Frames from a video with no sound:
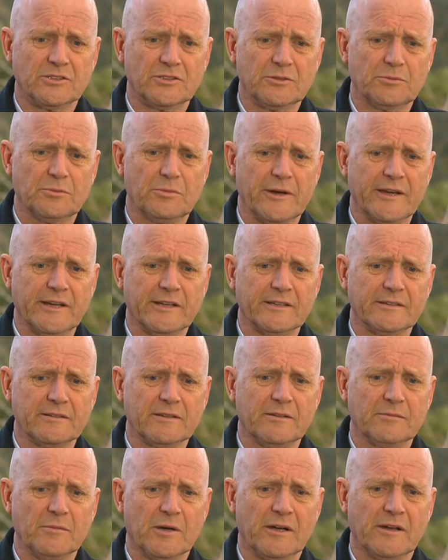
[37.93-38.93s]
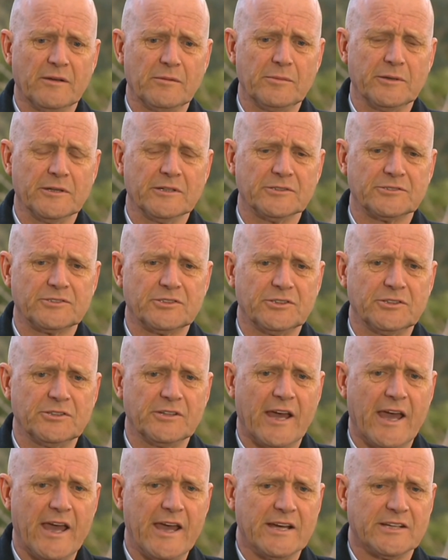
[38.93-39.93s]
to bring my bill
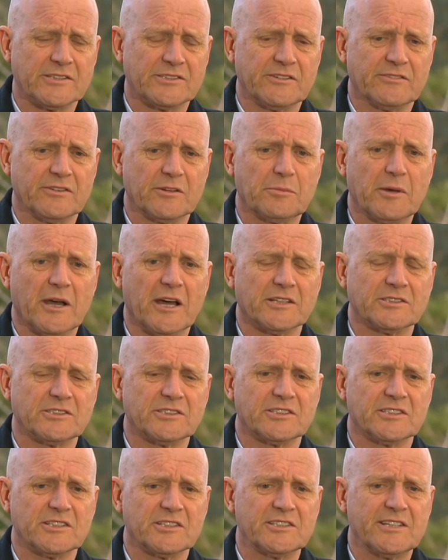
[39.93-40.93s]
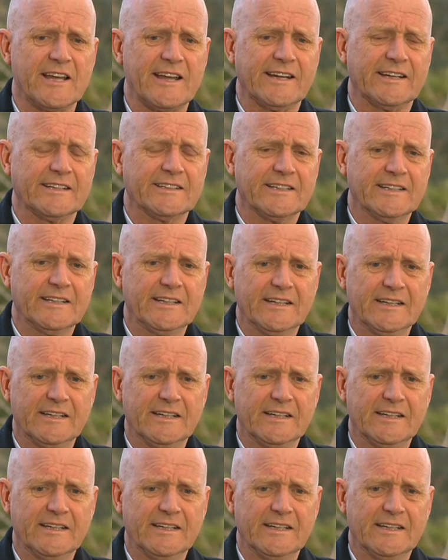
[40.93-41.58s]
to the House if it passes the Senate,